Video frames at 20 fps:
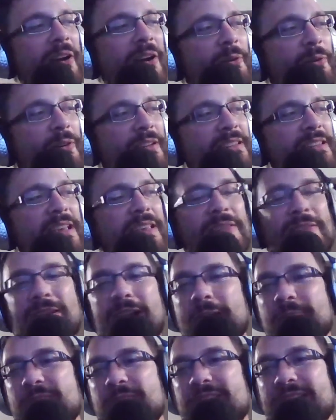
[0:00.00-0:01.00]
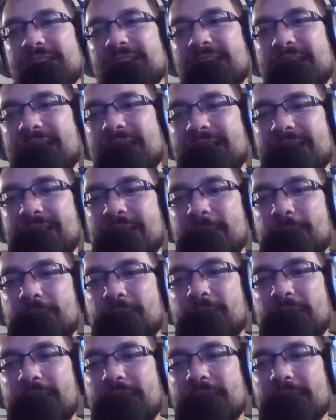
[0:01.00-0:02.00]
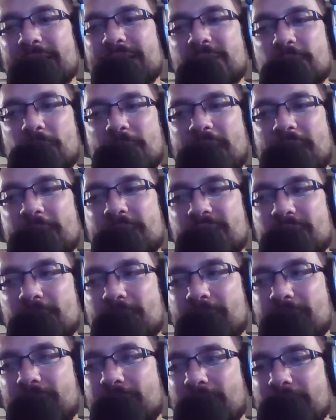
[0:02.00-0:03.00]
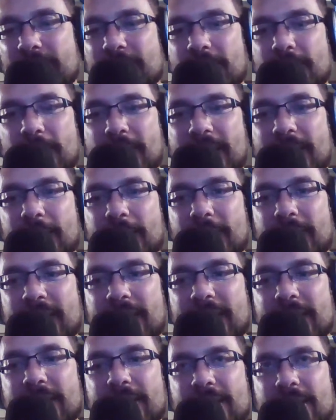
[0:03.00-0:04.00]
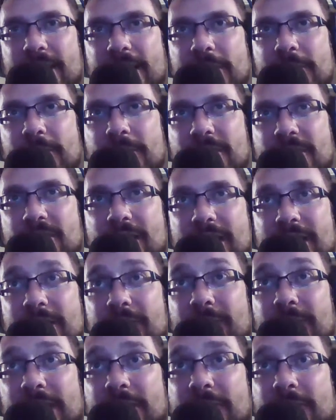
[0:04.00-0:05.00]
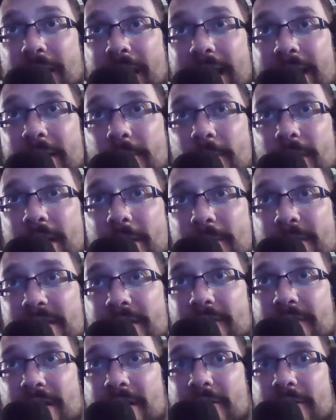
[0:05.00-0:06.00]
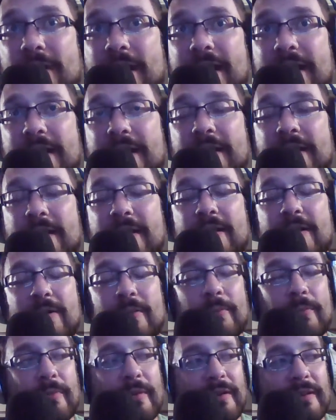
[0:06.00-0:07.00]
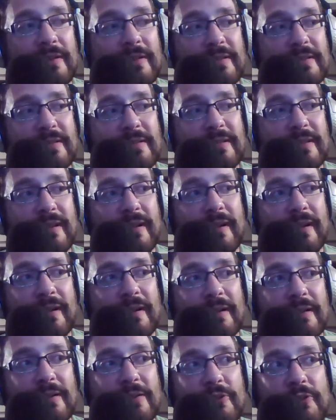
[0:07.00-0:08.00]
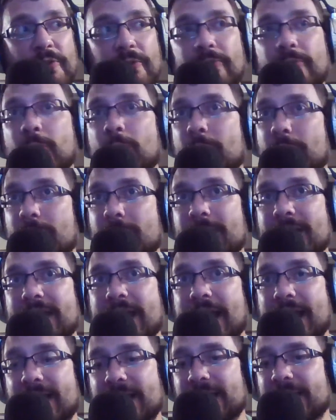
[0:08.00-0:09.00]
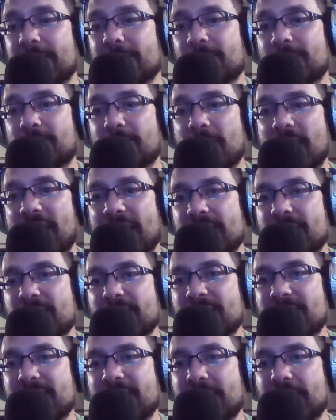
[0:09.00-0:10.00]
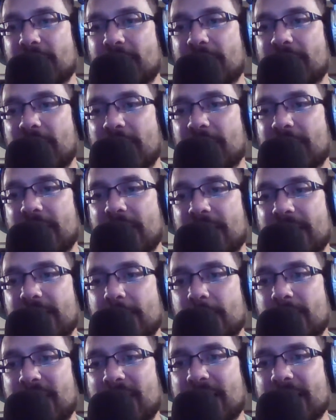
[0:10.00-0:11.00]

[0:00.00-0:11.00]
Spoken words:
Or the other option, you end up, and this is what I was doing for a little while when I, tried to recreate it. When I went to recreate it, was shoot for a 3-gallon batch instead of a 5-gallon batch.